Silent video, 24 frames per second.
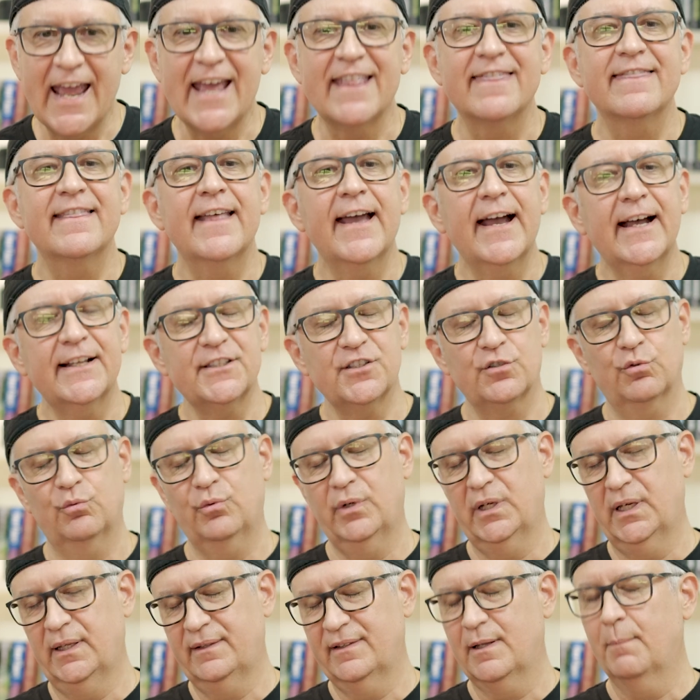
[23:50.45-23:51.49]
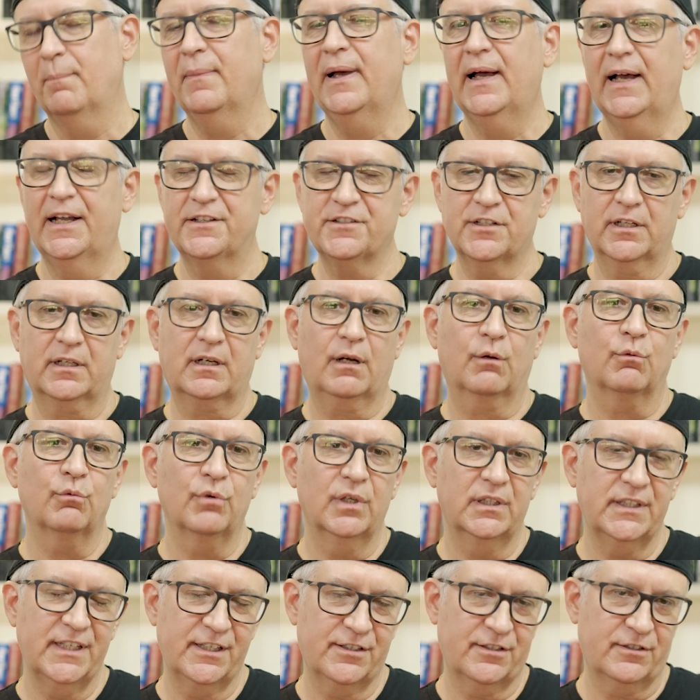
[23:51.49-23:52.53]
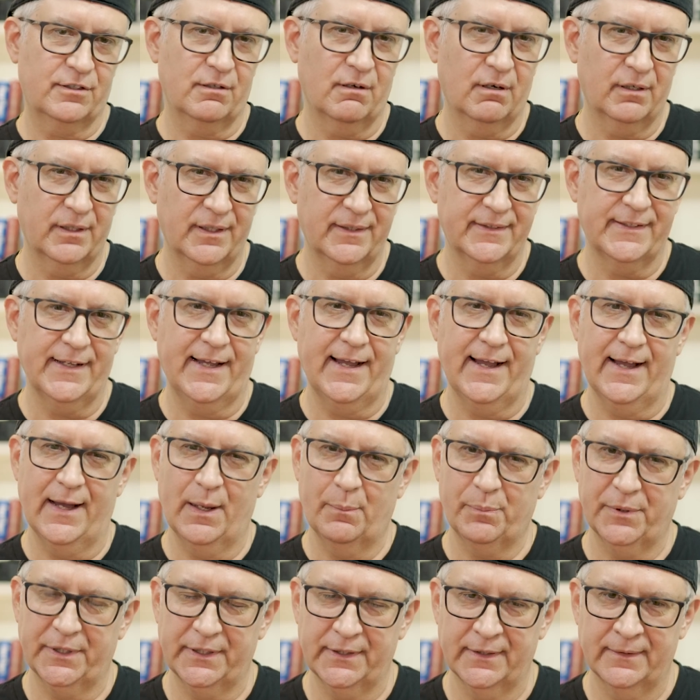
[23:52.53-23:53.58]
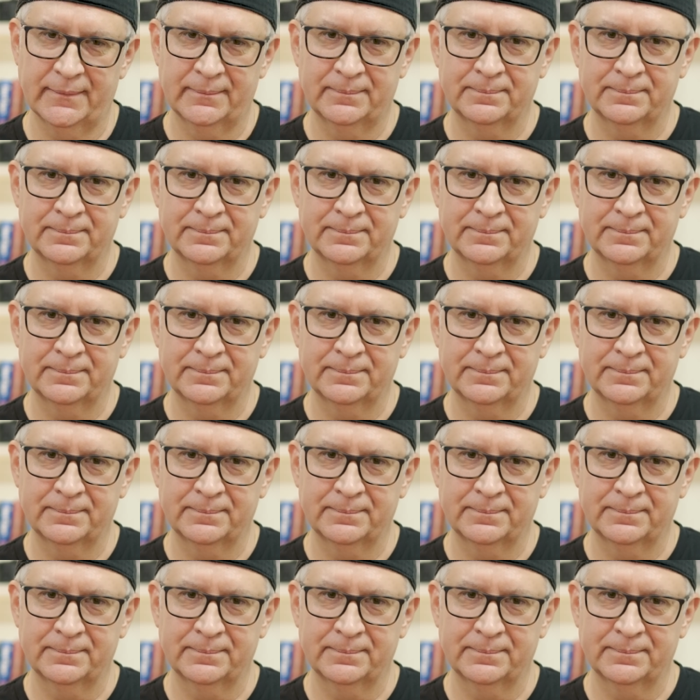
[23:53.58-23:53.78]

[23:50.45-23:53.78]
and that's when the magic really started to happen.